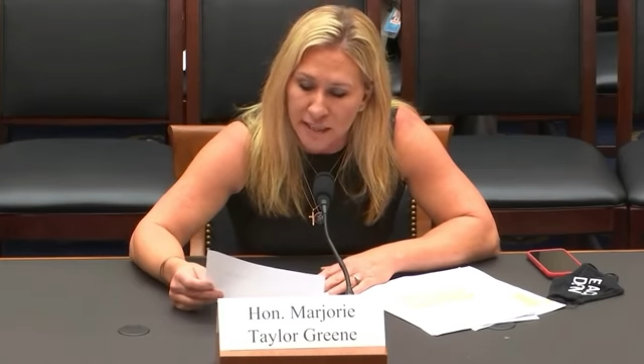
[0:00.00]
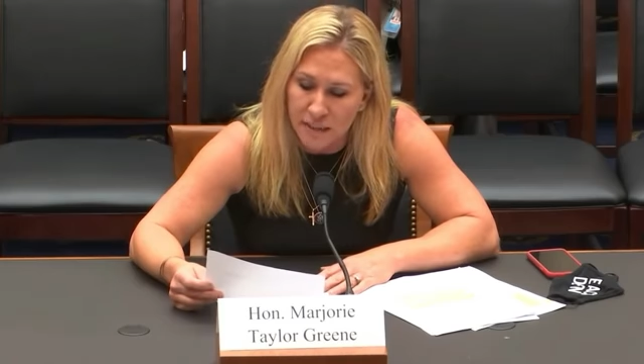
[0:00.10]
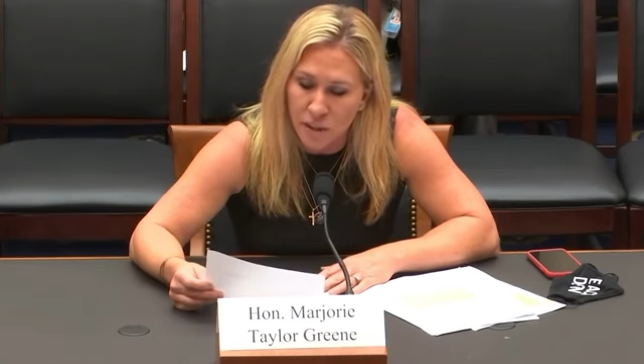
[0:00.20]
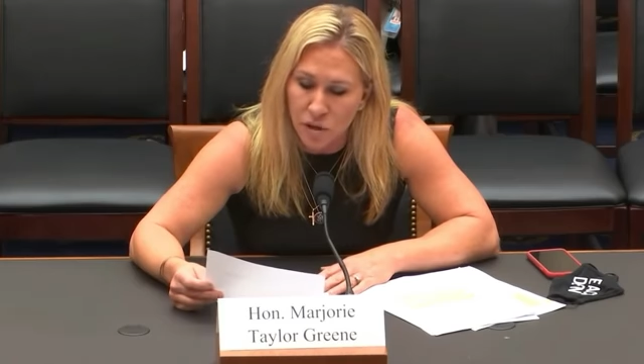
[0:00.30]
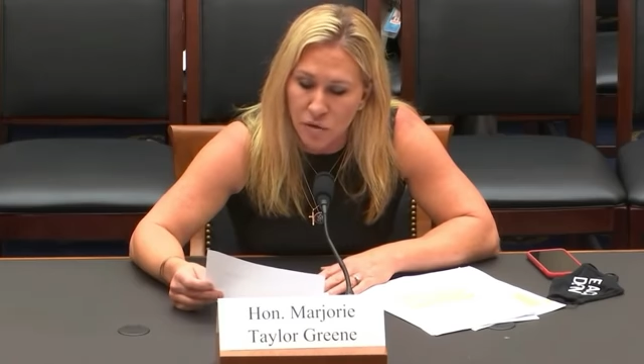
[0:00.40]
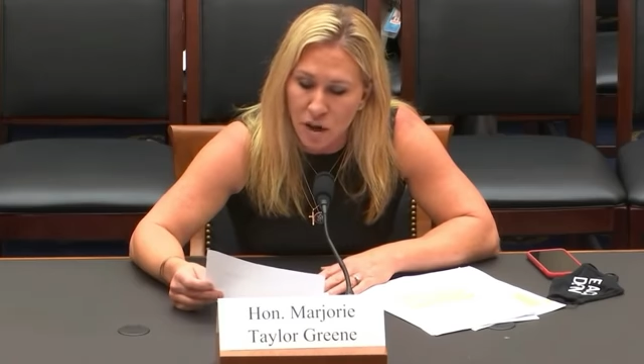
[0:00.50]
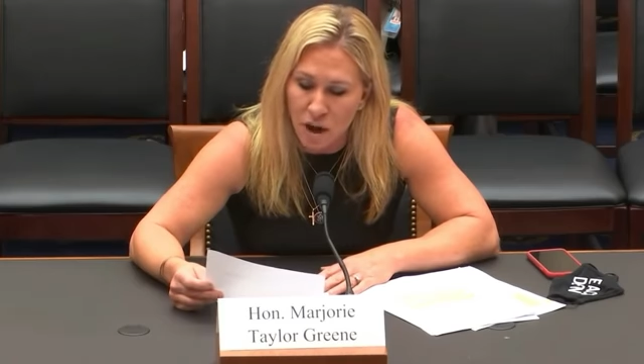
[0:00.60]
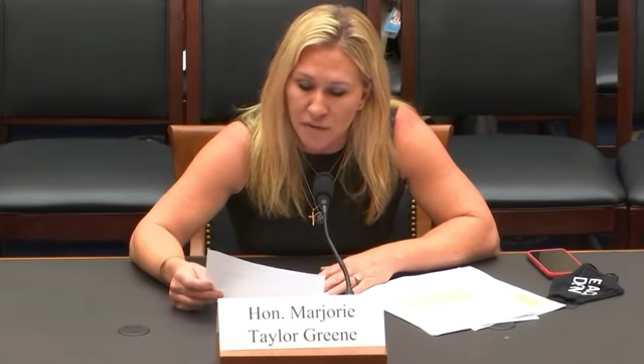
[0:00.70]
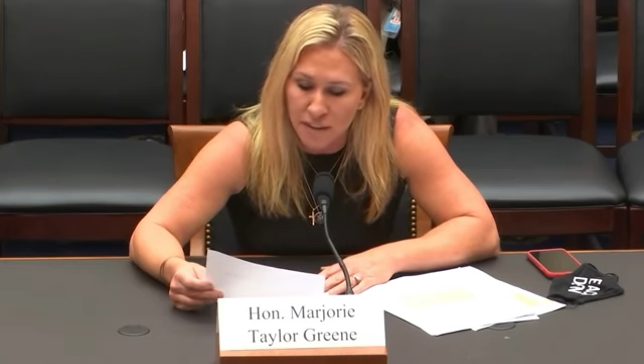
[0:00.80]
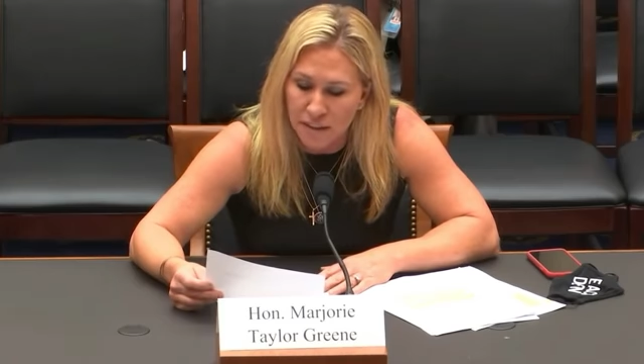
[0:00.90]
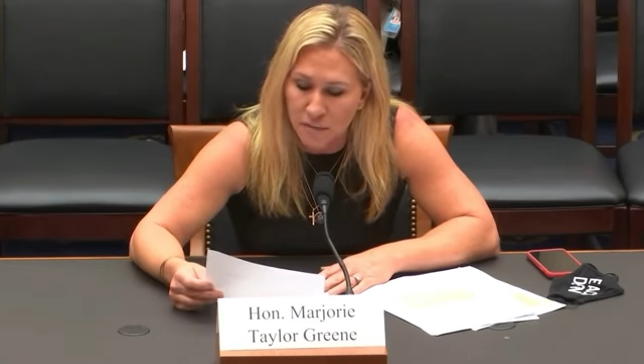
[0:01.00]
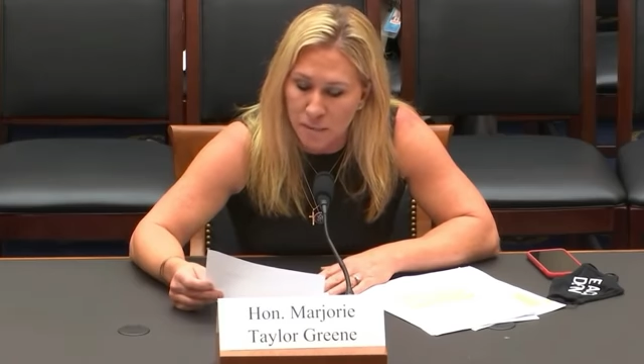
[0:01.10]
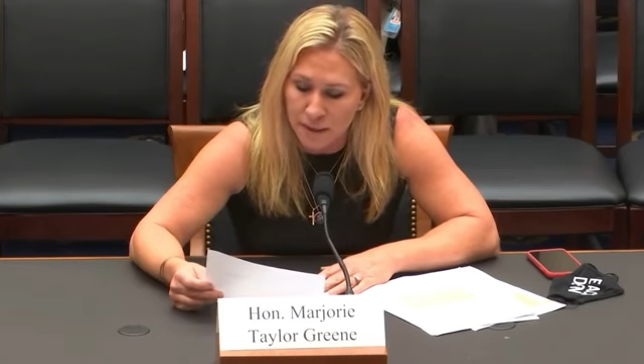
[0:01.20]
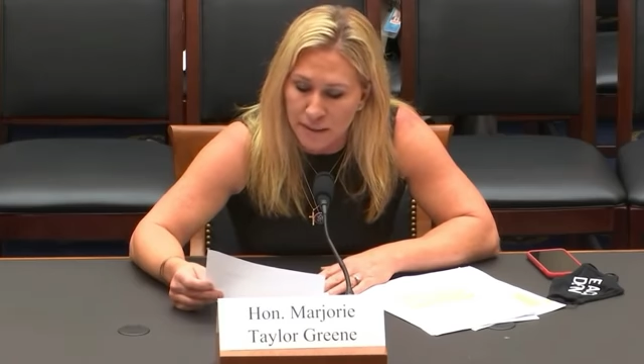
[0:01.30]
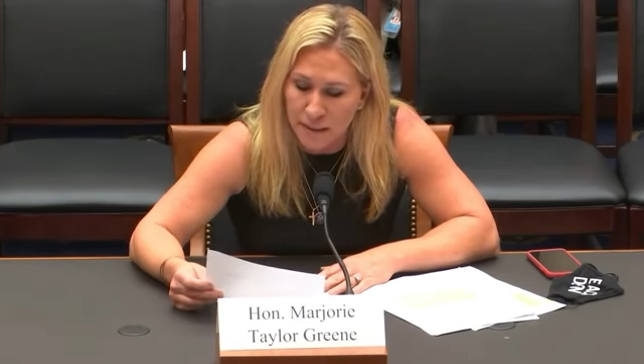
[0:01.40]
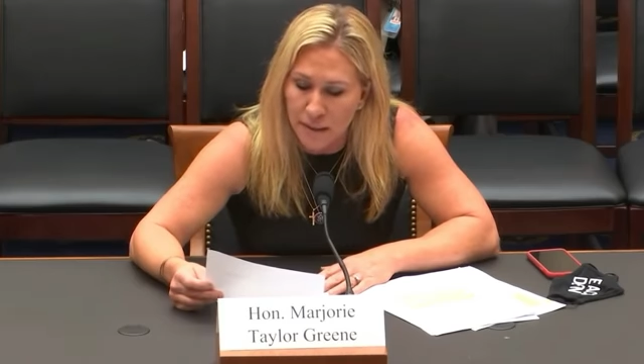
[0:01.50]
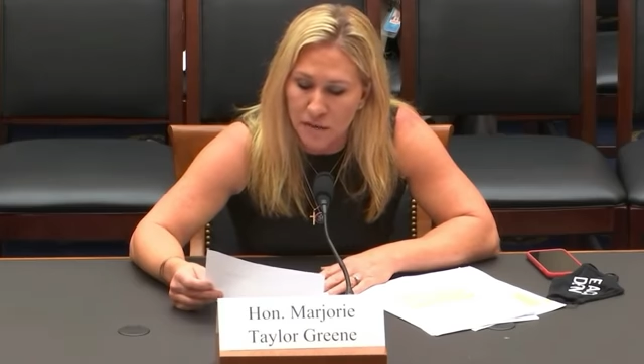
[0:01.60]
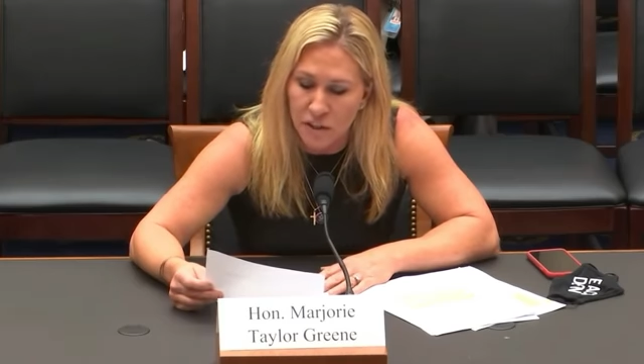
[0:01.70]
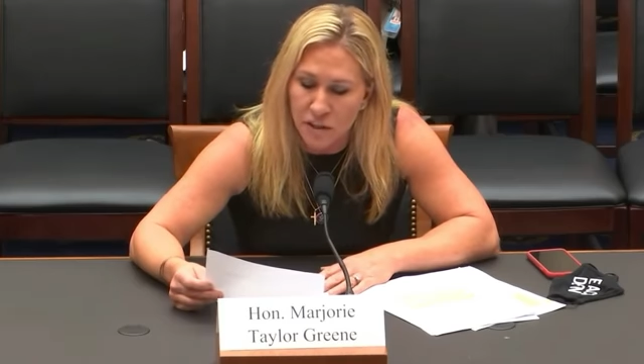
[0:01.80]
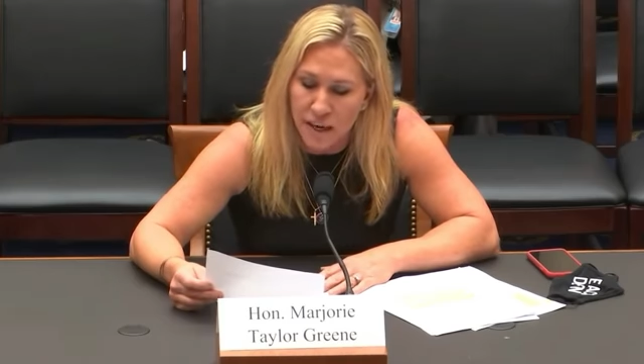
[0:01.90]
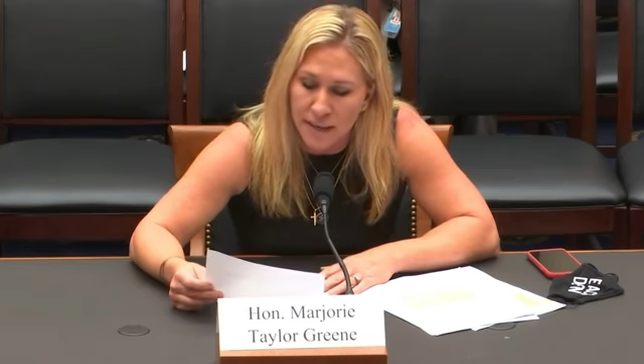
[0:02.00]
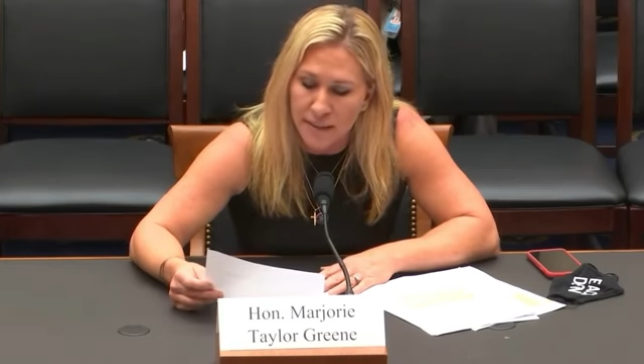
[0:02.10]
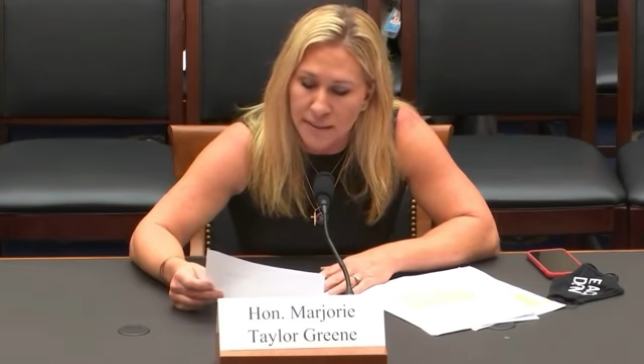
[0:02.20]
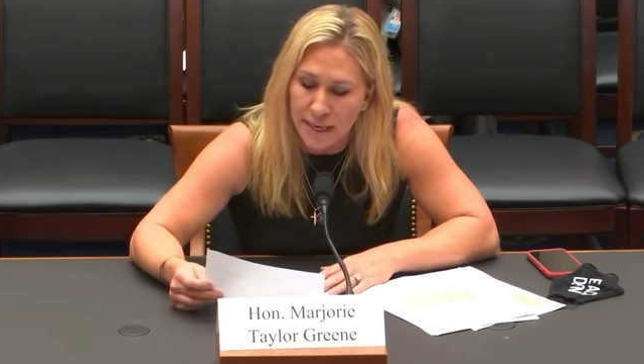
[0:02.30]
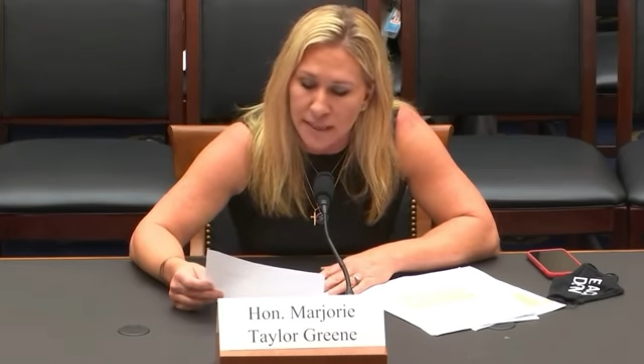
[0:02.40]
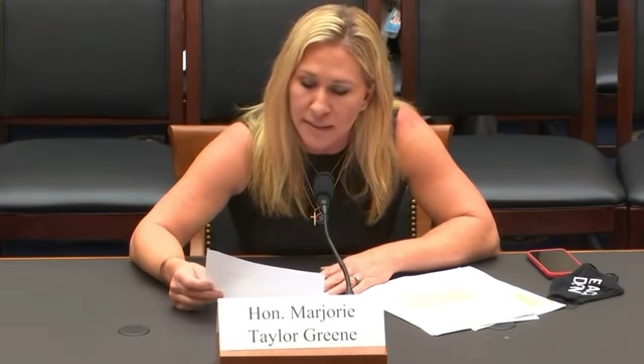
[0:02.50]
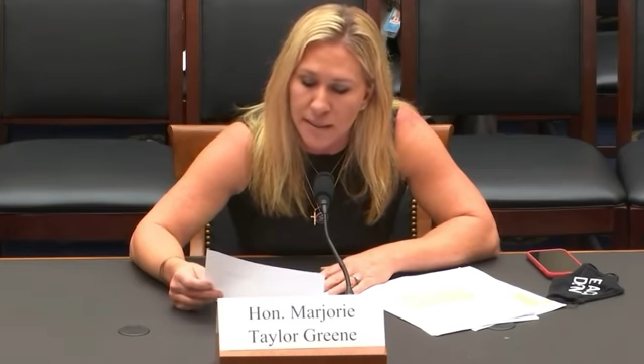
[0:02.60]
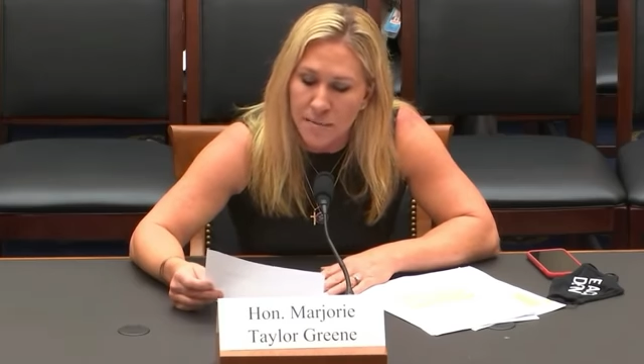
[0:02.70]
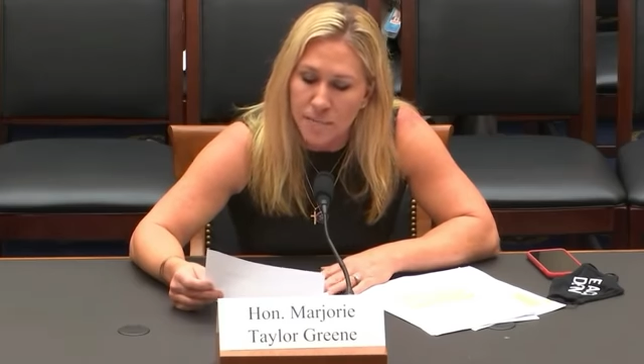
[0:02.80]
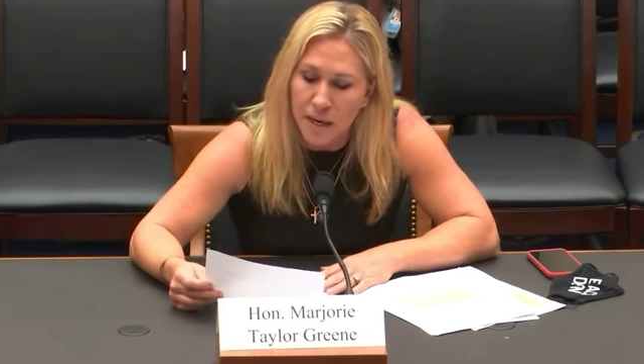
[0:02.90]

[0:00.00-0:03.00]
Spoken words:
execute the office of President of the United States,